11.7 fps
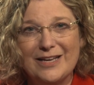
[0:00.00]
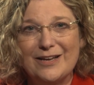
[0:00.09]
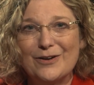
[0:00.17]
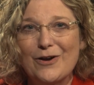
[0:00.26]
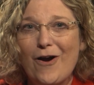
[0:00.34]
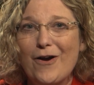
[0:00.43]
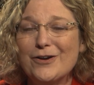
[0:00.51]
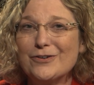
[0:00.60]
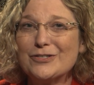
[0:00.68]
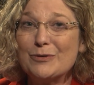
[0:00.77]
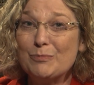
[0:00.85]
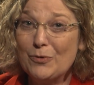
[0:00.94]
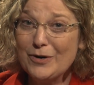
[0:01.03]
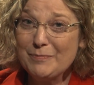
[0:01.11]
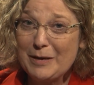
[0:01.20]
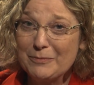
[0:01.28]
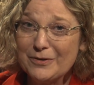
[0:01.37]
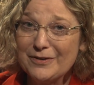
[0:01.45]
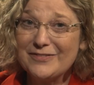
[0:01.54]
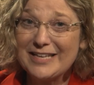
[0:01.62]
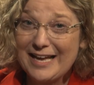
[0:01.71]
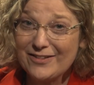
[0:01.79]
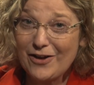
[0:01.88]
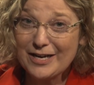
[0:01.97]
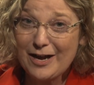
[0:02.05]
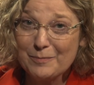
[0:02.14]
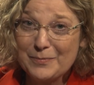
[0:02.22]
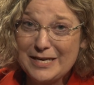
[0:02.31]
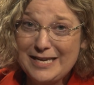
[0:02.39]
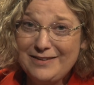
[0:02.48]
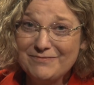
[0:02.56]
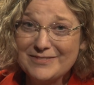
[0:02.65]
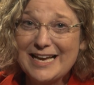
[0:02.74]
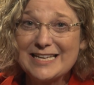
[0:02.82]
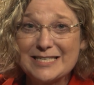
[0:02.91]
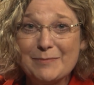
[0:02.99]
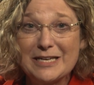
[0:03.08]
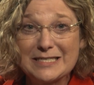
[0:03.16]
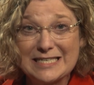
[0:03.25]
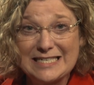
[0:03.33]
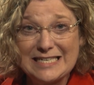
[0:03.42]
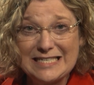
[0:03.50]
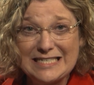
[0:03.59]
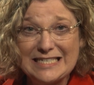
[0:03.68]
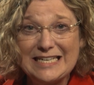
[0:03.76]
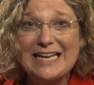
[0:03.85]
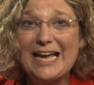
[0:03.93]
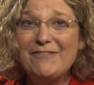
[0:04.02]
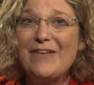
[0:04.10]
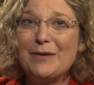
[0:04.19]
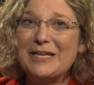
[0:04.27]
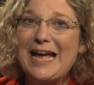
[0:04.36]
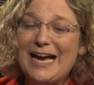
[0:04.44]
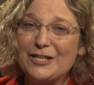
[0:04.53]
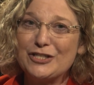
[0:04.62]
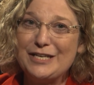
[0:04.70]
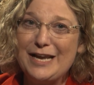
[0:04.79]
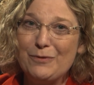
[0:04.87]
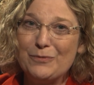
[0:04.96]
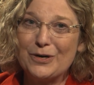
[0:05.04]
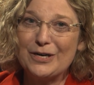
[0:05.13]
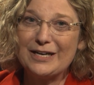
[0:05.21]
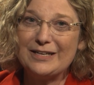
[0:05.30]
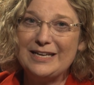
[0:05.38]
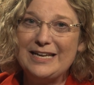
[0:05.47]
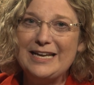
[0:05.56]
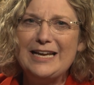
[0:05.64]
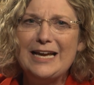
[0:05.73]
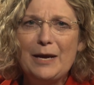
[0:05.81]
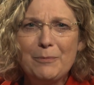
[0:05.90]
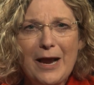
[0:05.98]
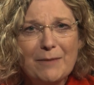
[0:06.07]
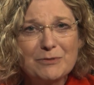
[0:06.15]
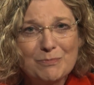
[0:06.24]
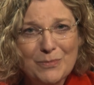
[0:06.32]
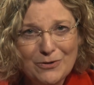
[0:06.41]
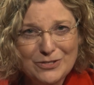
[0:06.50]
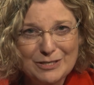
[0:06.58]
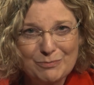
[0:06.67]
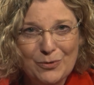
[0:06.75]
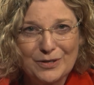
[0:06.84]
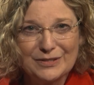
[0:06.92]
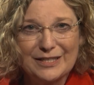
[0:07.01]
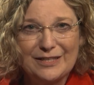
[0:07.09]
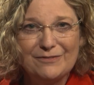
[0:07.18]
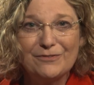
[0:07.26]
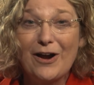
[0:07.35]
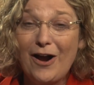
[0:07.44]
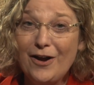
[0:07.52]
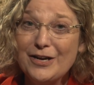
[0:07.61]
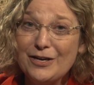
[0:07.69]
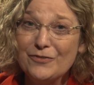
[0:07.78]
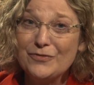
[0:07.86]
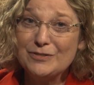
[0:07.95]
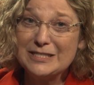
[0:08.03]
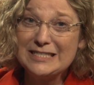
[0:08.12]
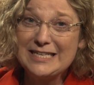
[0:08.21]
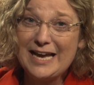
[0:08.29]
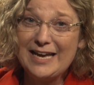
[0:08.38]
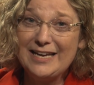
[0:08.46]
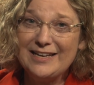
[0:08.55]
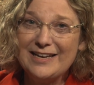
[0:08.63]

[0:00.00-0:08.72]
Carter is a board member of the Kellogg Company, SMS Assist, and Family Action Network. And perhaps most importantly for our interview today,